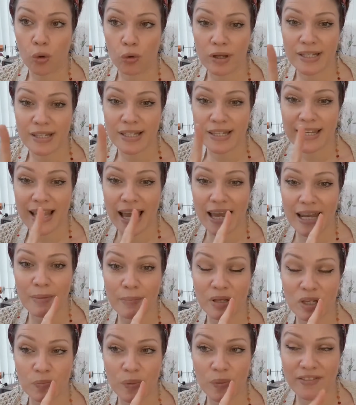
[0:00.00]
because it's getting in
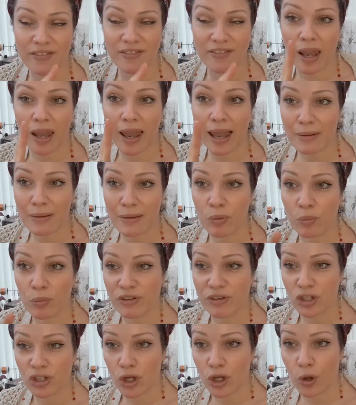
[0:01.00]
perspective and alignment with your
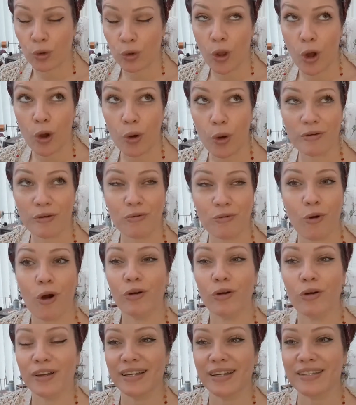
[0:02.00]
soul, not with what
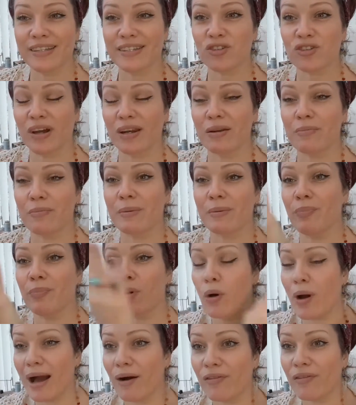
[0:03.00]
is trying to be put
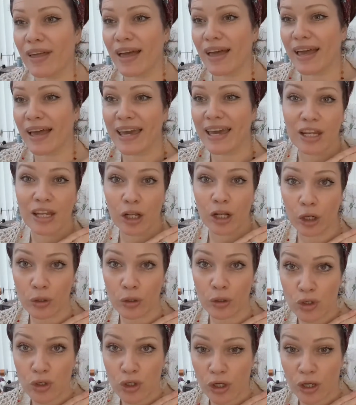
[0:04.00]
out there and an
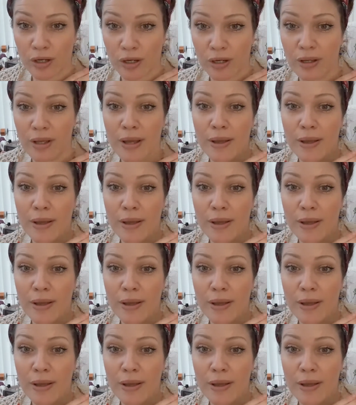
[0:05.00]
illusion,